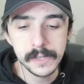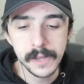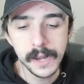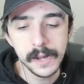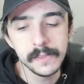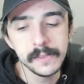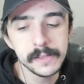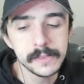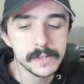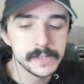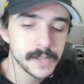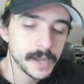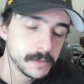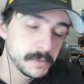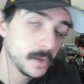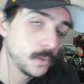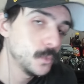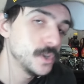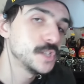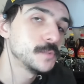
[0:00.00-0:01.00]
Kind of like the time
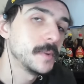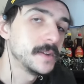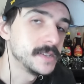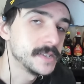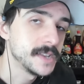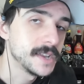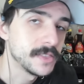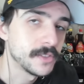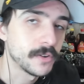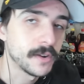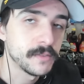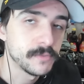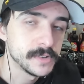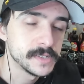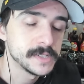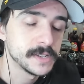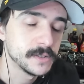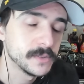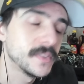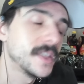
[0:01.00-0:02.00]
that we spend together every
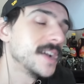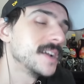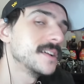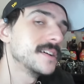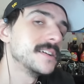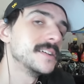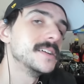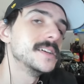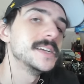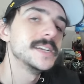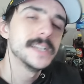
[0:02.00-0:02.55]
single night, huh?